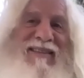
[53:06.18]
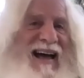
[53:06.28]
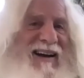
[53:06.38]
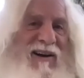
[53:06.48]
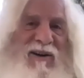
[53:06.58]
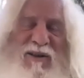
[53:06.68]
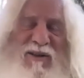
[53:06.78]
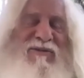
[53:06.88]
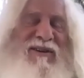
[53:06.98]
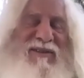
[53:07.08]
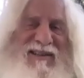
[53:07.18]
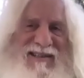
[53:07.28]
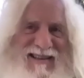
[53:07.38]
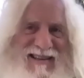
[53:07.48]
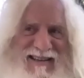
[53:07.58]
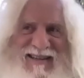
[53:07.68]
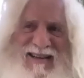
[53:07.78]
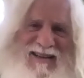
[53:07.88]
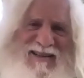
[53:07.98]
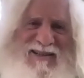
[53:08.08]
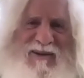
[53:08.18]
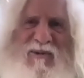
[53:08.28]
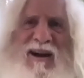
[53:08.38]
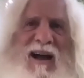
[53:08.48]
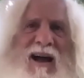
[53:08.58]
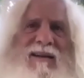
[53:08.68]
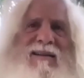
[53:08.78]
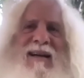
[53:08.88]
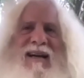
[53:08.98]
than that on other frivolous things. So why not